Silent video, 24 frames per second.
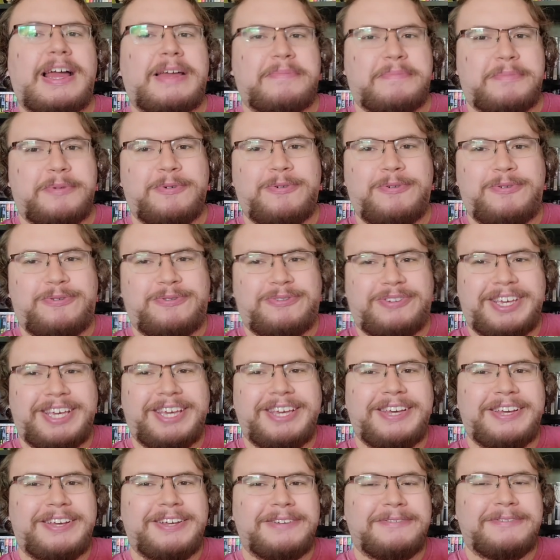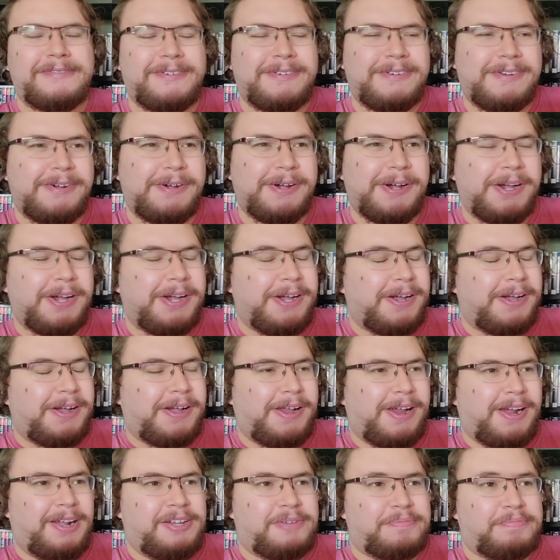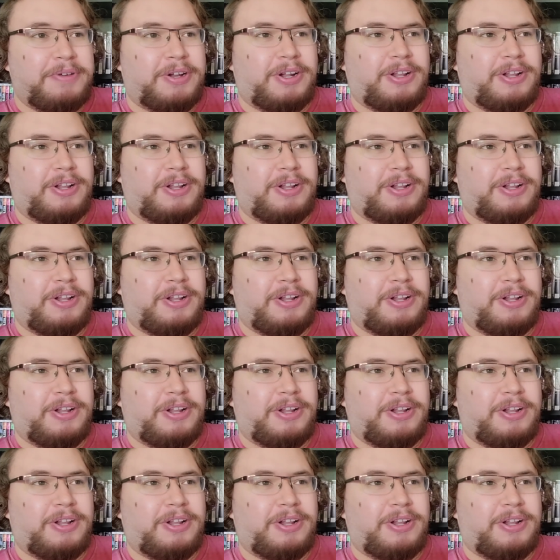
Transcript: movie. It's been